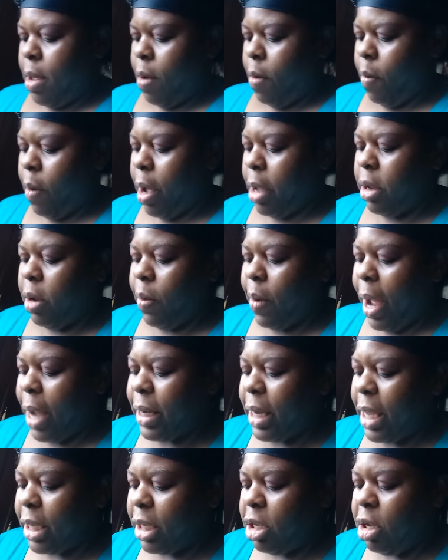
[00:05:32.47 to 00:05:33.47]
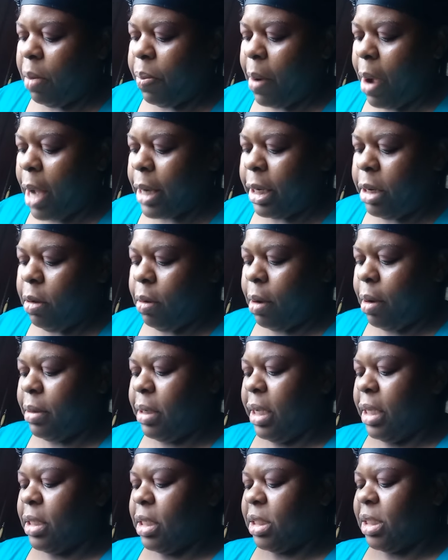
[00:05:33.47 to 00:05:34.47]
While you out there keep on you're going to
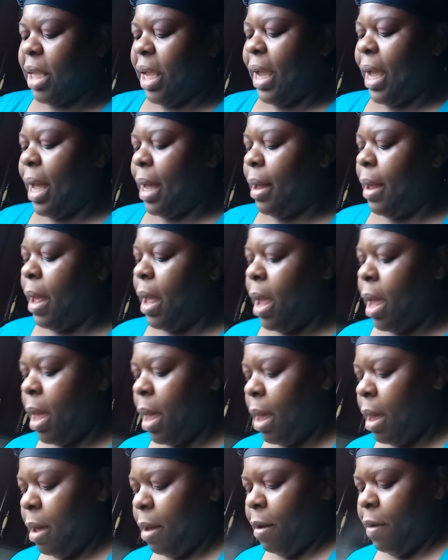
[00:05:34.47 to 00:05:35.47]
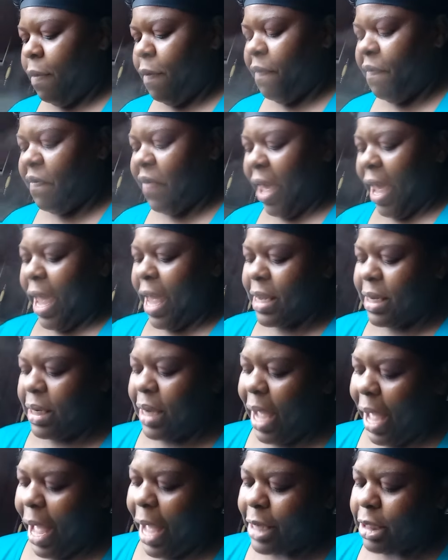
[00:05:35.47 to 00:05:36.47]
need to stay fed and
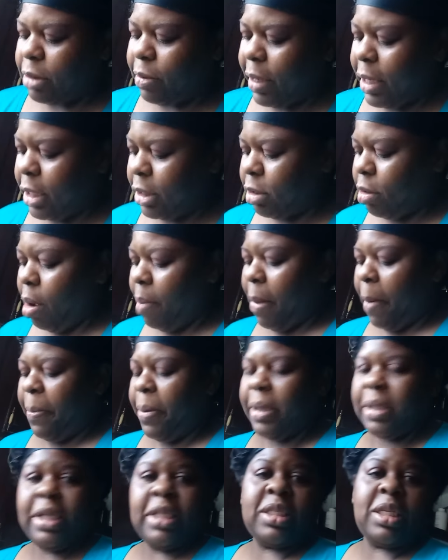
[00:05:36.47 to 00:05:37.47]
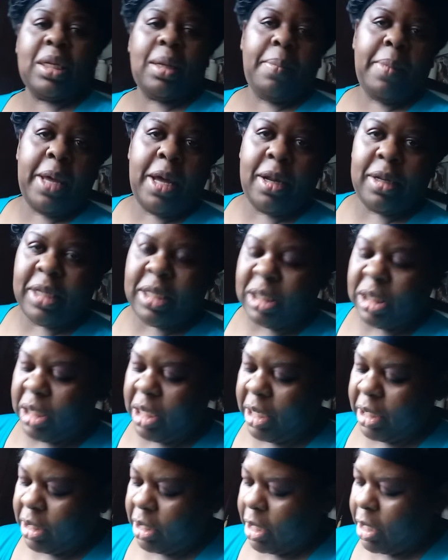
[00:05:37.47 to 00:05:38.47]
hydrated. So I'm going to put this in the mail and
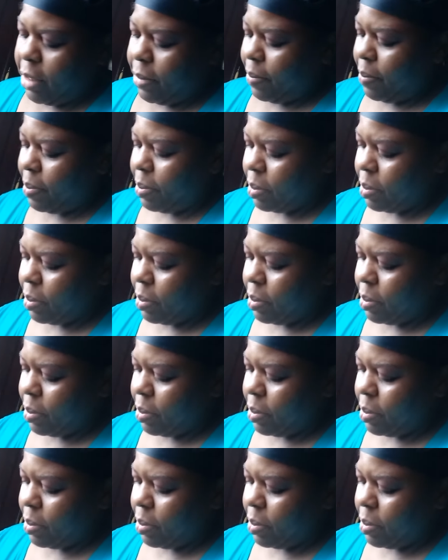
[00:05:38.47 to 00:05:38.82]
send it to you.